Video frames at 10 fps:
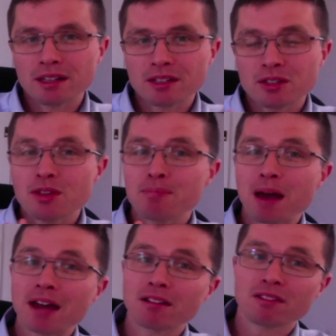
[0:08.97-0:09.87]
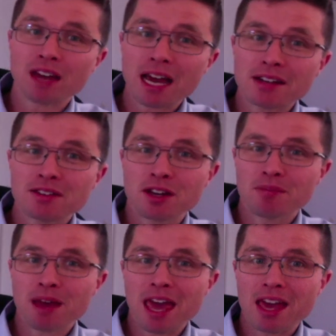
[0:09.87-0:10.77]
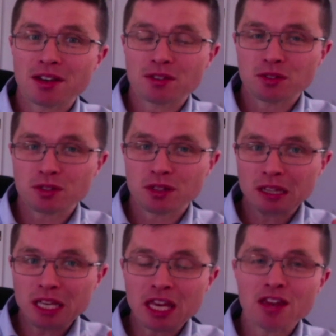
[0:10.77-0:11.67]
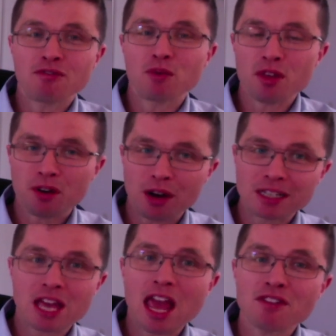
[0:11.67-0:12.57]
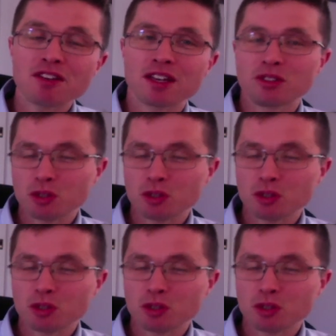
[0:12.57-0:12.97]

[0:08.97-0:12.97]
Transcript: to the Battle of Actium and leave with Octavian,